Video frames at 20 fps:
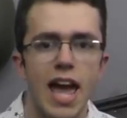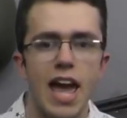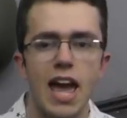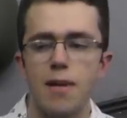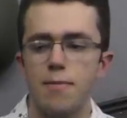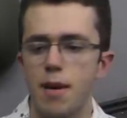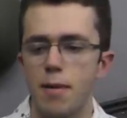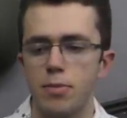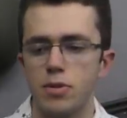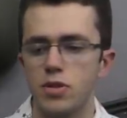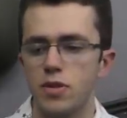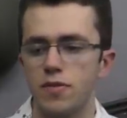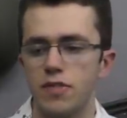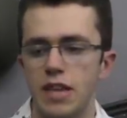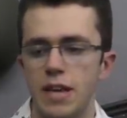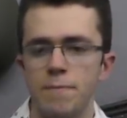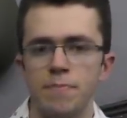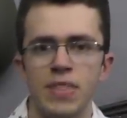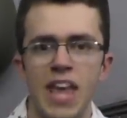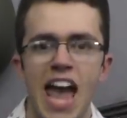and members of
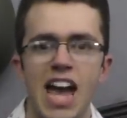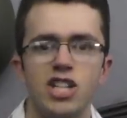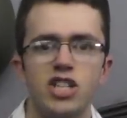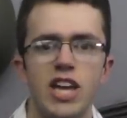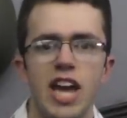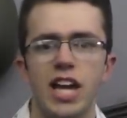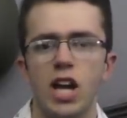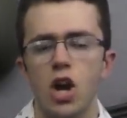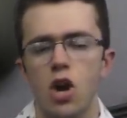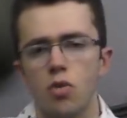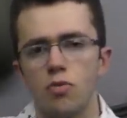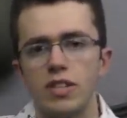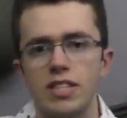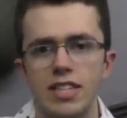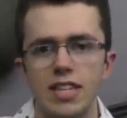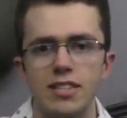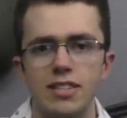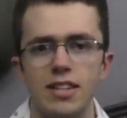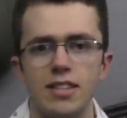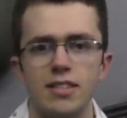the hashtag
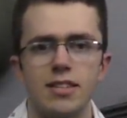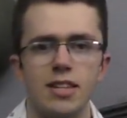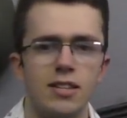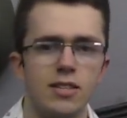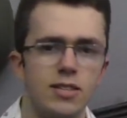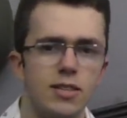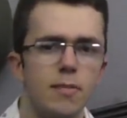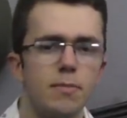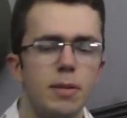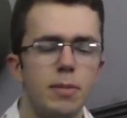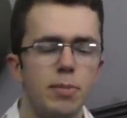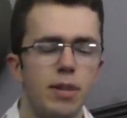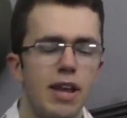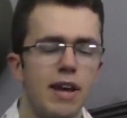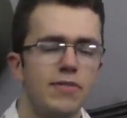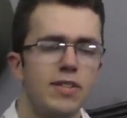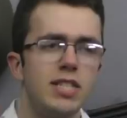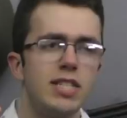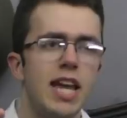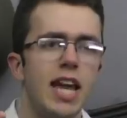resistance. And some people
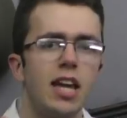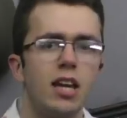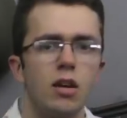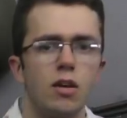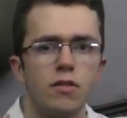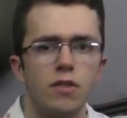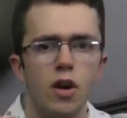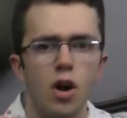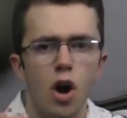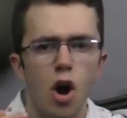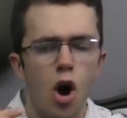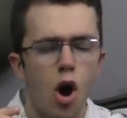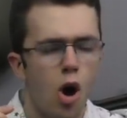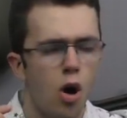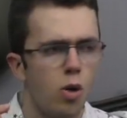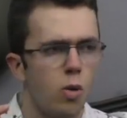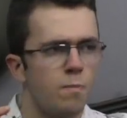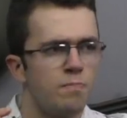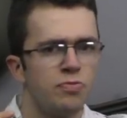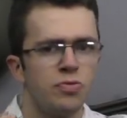have the take of,
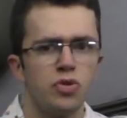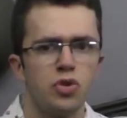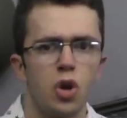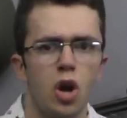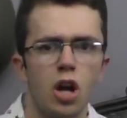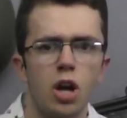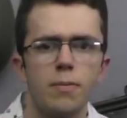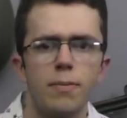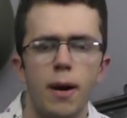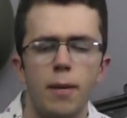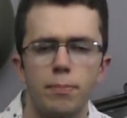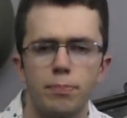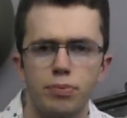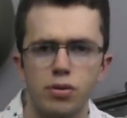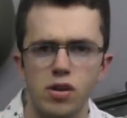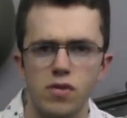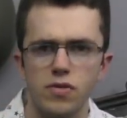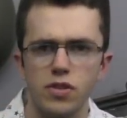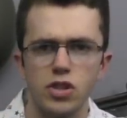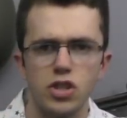oh, talk about
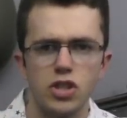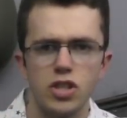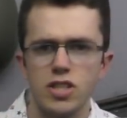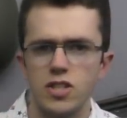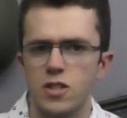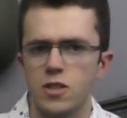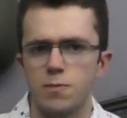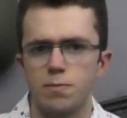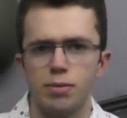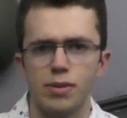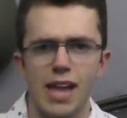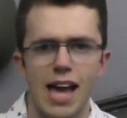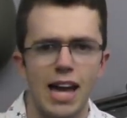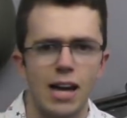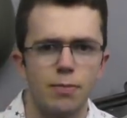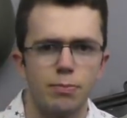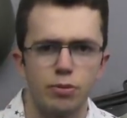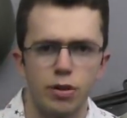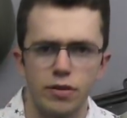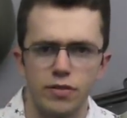privilege. This is
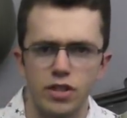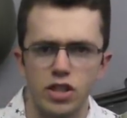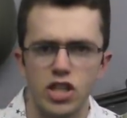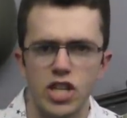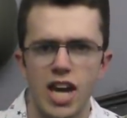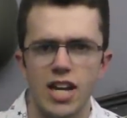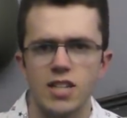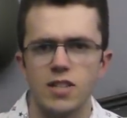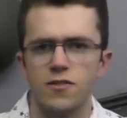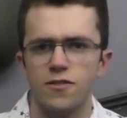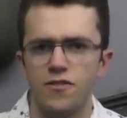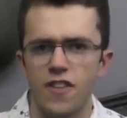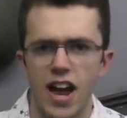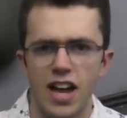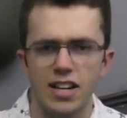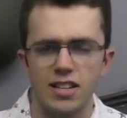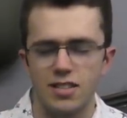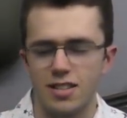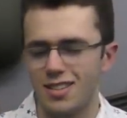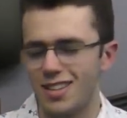black privilege at its
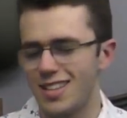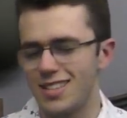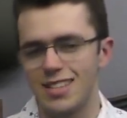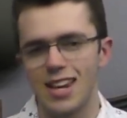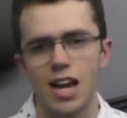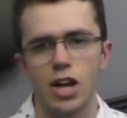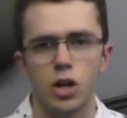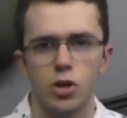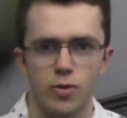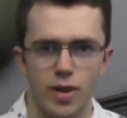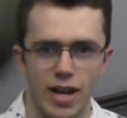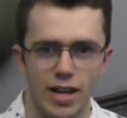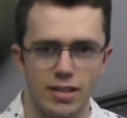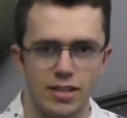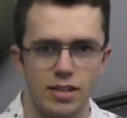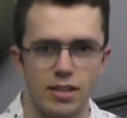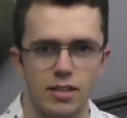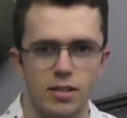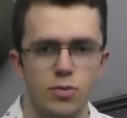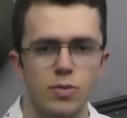finest. And that's not
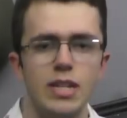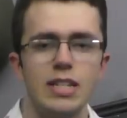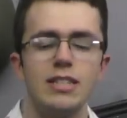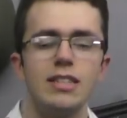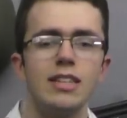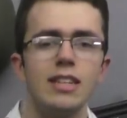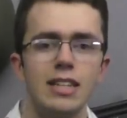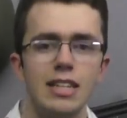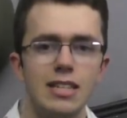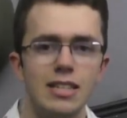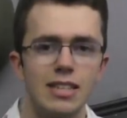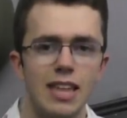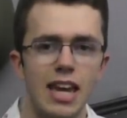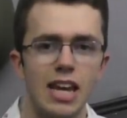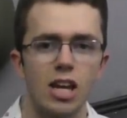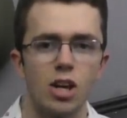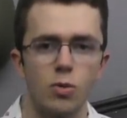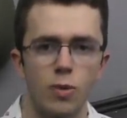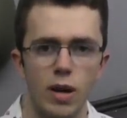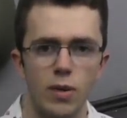correct. The reason that he's
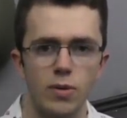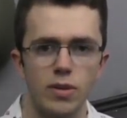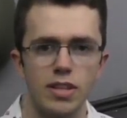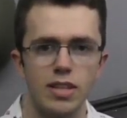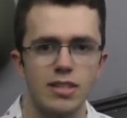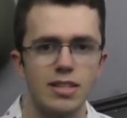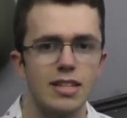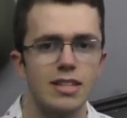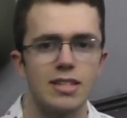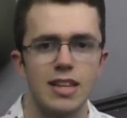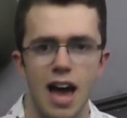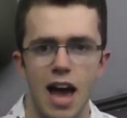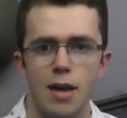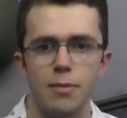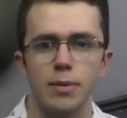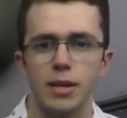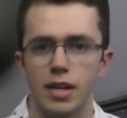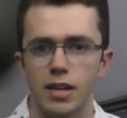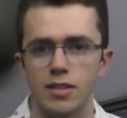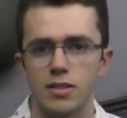getting away with this is
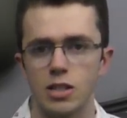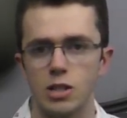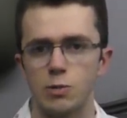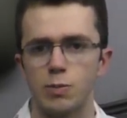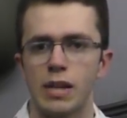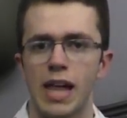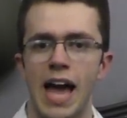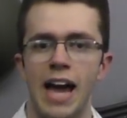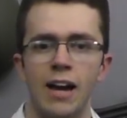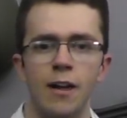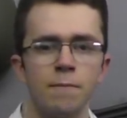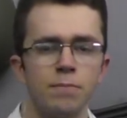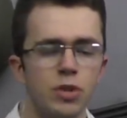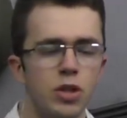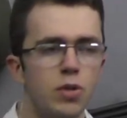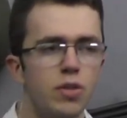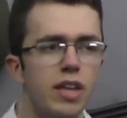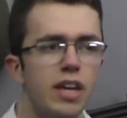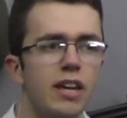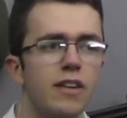not because he's black.
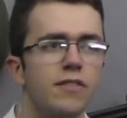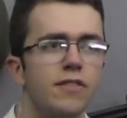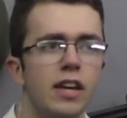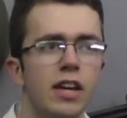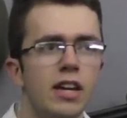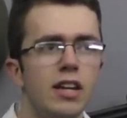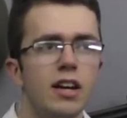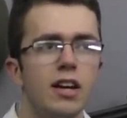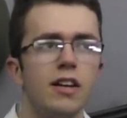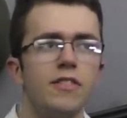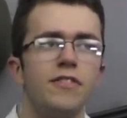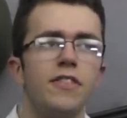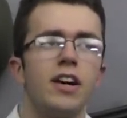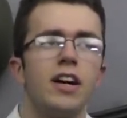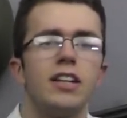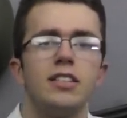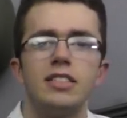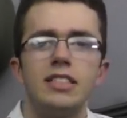Do you think if, if uh,